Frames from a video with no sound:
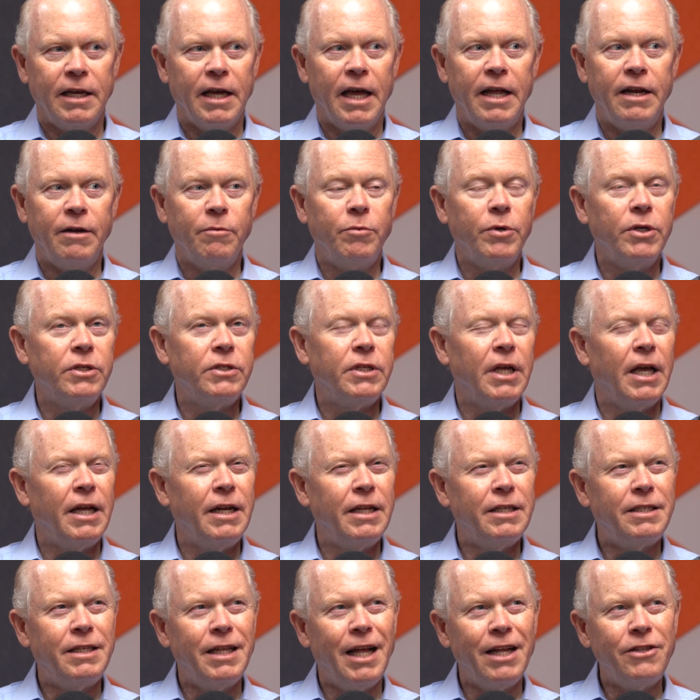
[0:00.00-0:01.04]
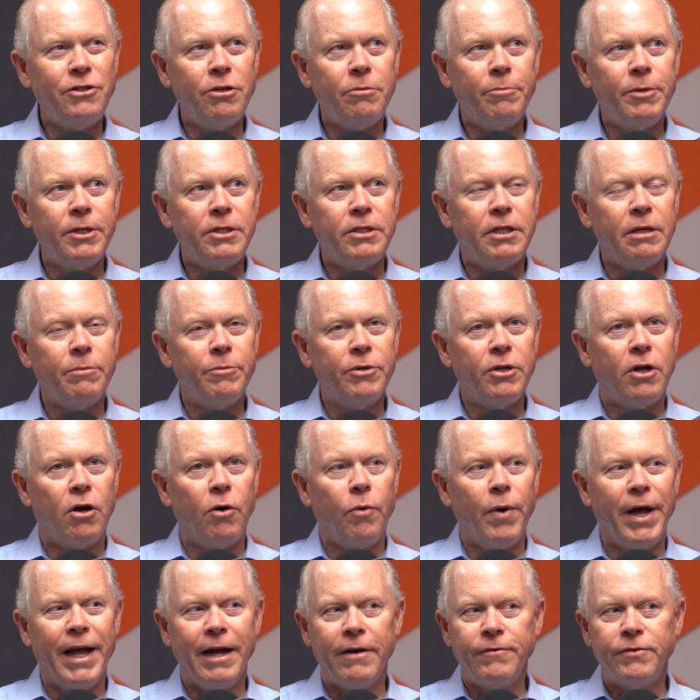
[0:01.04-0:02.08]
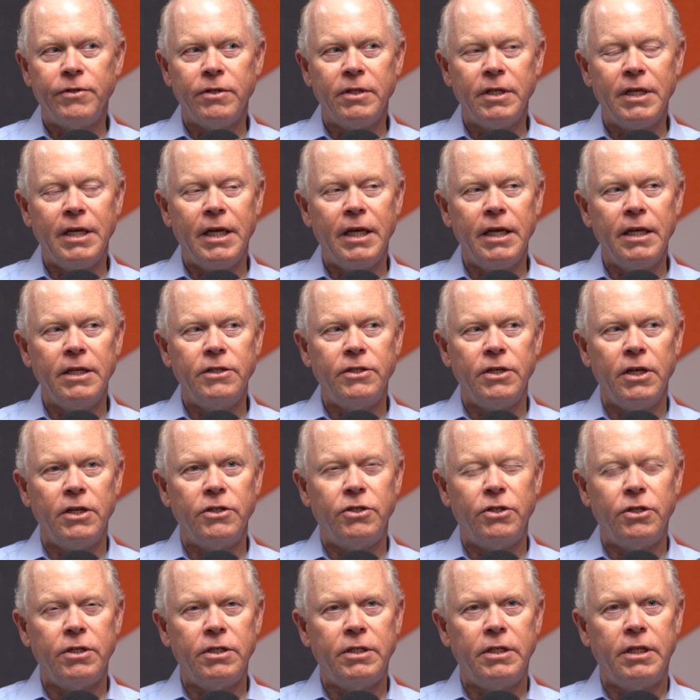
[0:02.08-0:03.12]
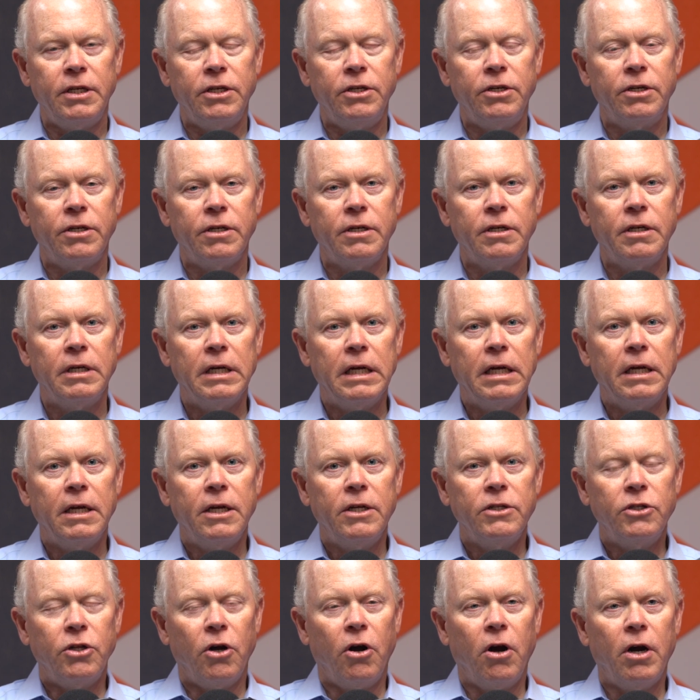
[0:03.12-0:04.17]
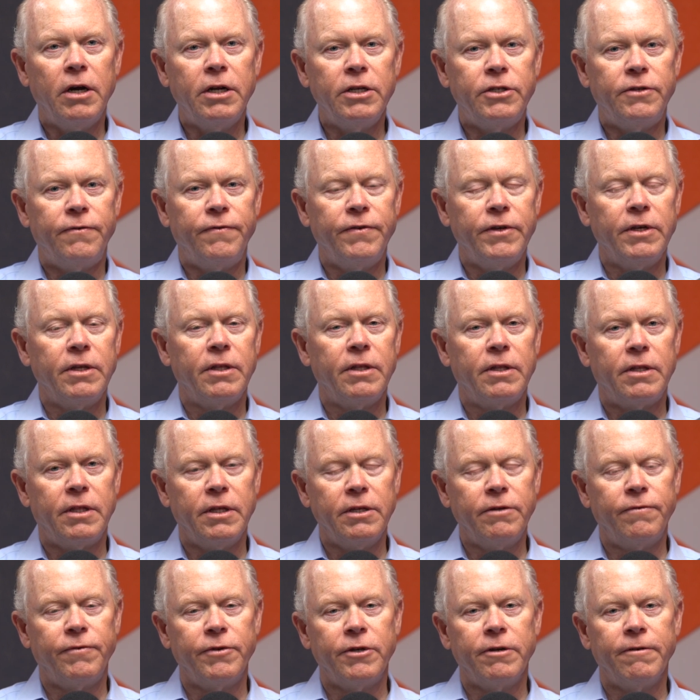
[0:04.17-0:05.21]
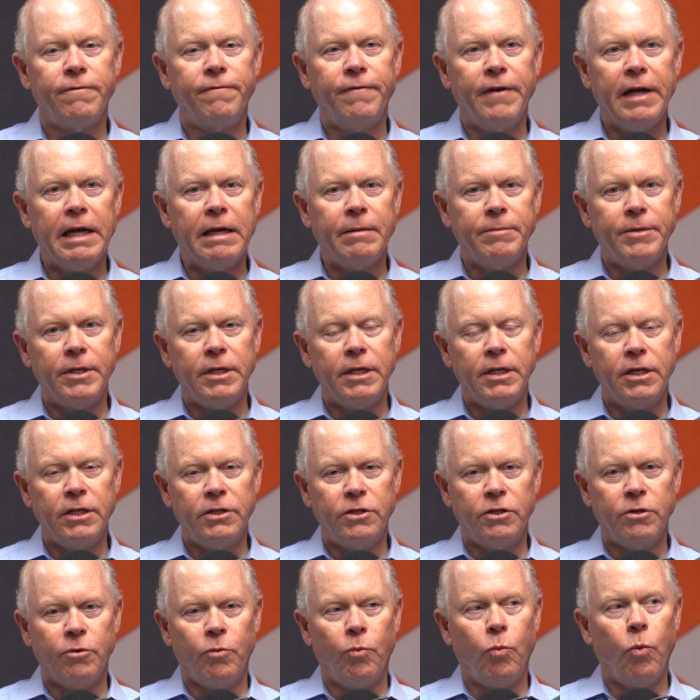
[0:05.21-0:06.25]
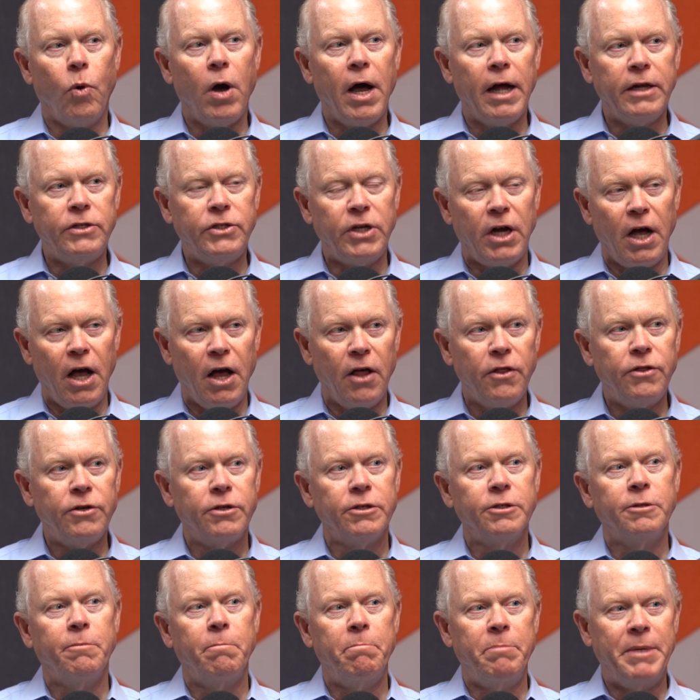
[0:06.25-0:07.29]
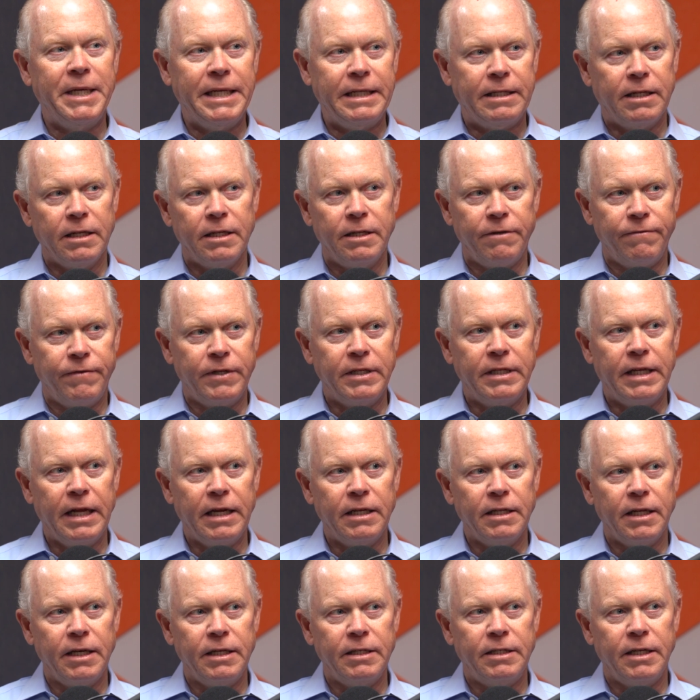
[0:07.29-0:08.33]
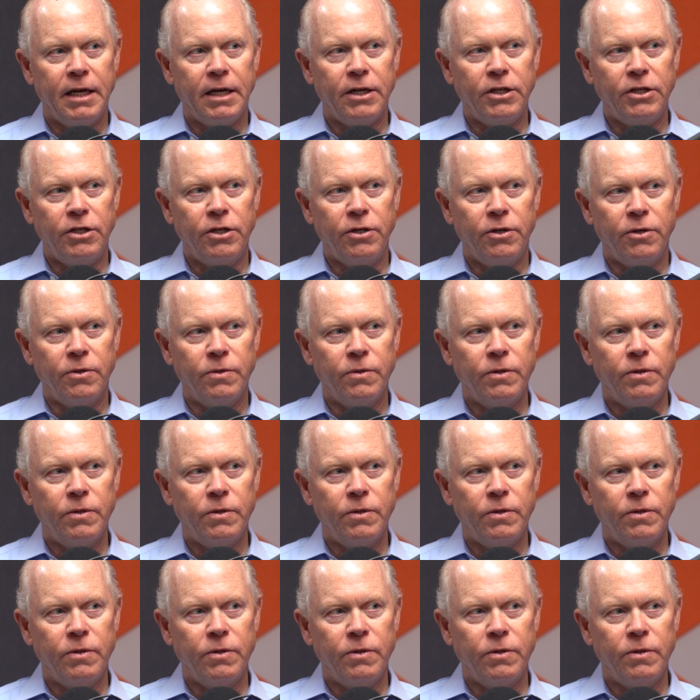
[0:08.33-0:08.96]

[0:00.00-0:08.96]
And it's not so much that we go after the kids. It's just that the hardest thing for your family is to watch others beat the living daylights out of you.